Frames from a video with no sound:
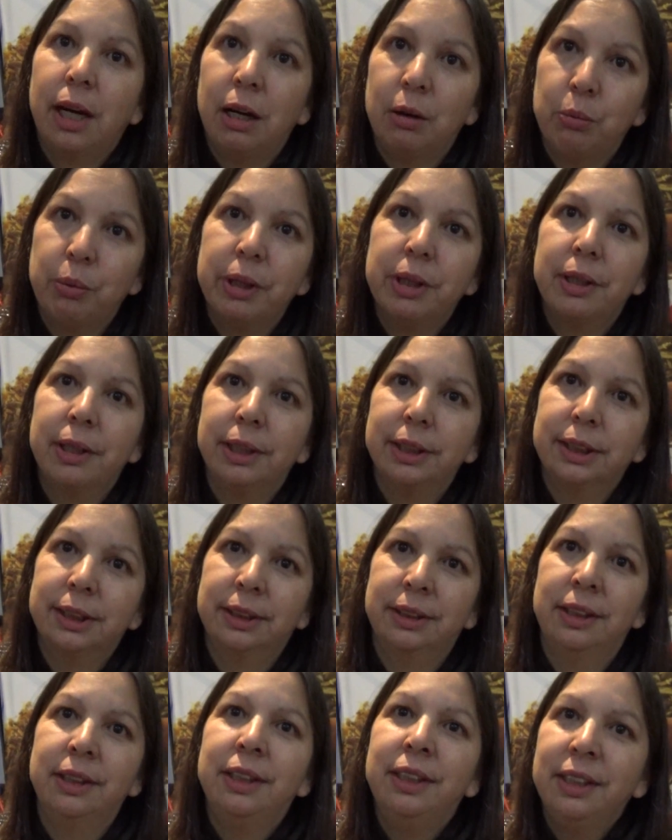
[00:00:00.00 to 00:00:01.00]
are with us
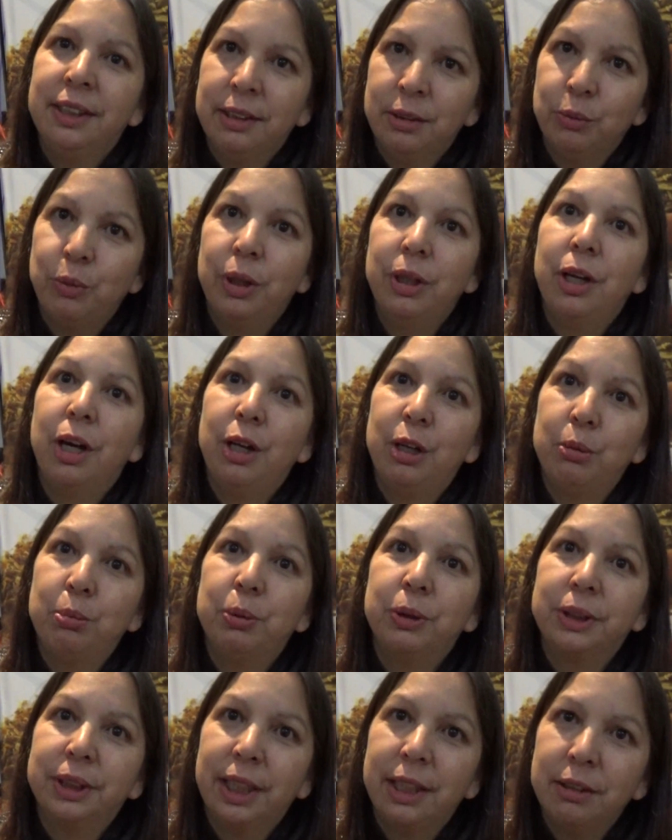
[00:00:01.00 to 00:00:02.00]

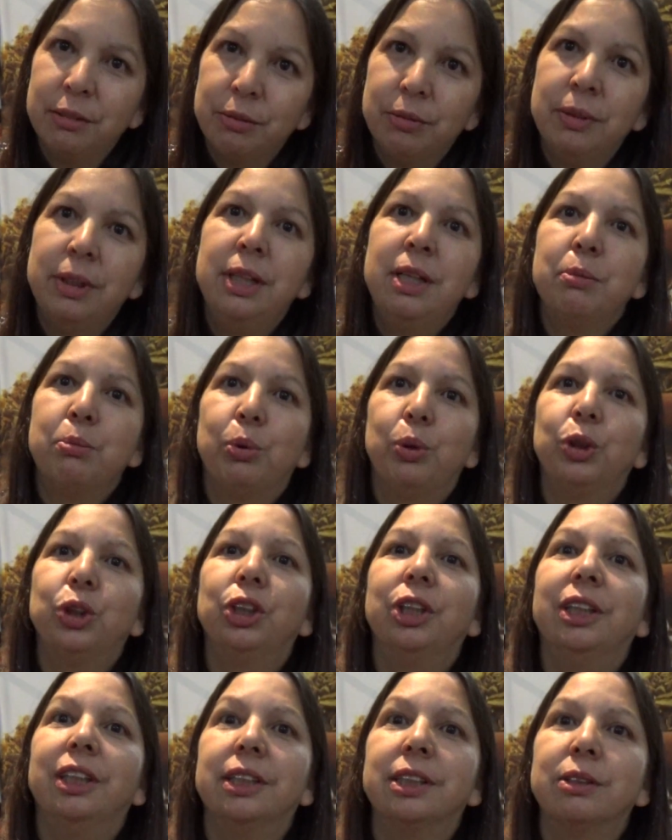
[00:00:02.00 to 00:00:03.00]
100%,
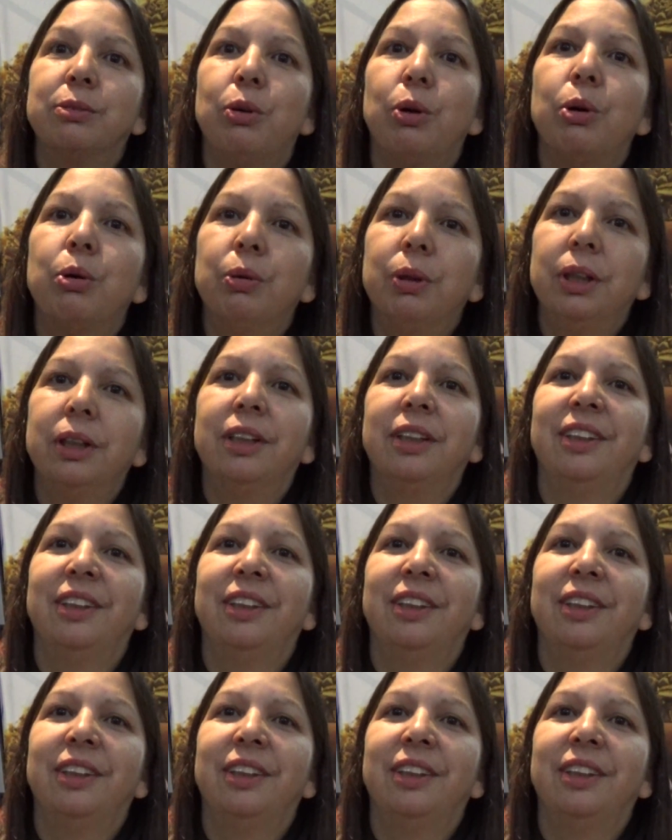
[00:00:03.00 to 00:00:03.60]
pushing us forward.